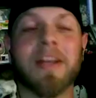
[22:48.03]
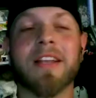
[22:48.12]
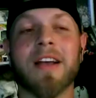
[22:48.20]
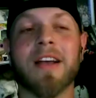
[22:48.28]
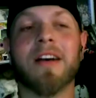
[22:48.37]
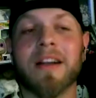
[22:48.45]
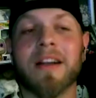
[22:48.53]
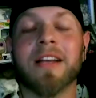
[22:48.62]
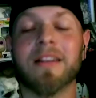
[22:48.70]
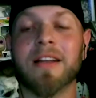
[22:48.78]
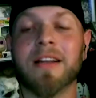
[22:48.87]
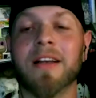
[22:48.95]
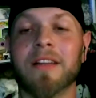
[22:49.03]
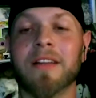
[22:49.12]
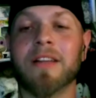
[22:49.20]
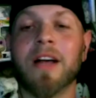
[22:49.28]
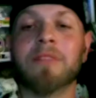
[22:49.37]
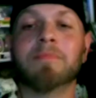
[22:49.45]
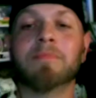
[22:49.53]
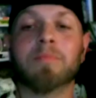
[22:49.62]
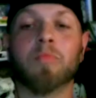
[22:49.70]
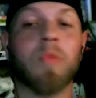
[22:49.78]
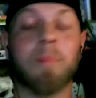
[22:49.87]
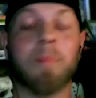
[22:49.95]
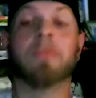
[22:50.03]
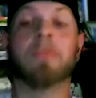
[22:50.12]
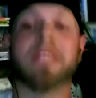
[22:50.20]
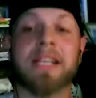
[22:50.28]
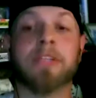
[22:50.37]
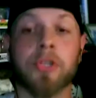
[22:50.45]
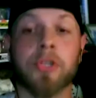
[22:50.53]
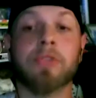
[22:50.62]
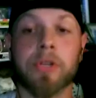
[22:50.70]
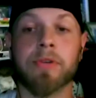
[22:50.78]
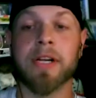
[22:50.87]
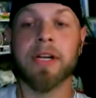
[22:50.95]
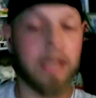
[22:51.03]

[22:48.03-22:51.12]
no, all right, I'll once I do it,